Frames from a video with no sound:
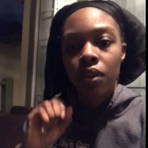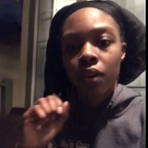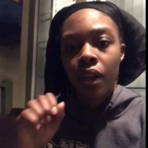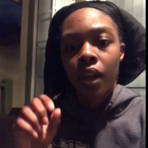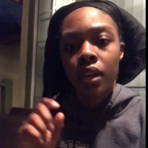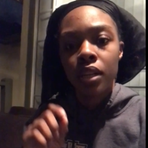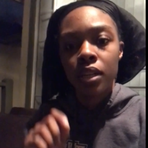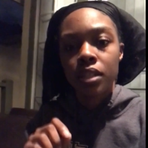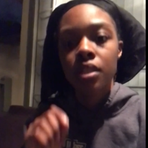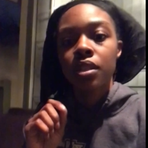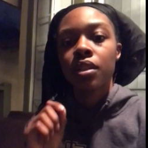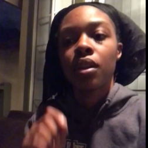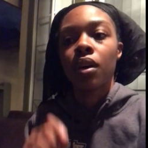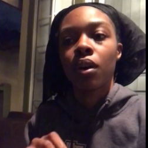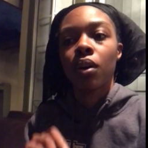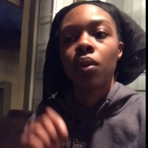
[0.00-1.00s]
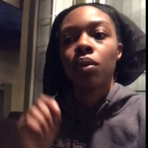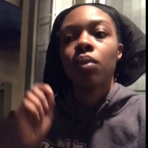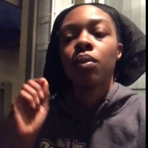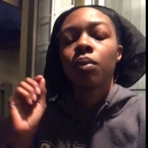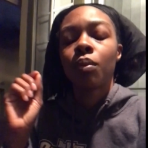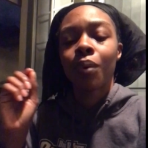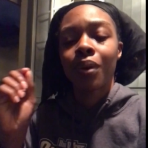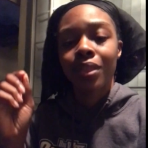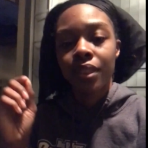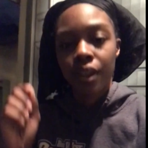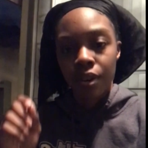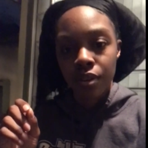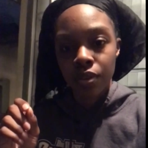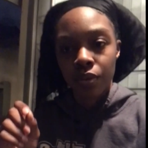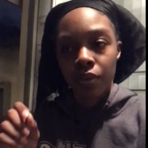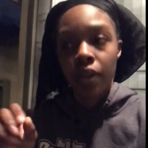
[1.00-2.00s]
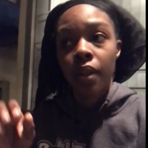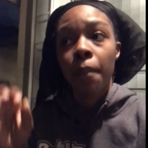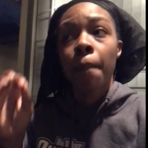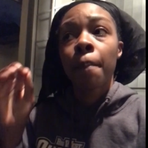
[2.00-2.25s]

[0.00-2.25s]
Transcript: okay, I need to know what they're doing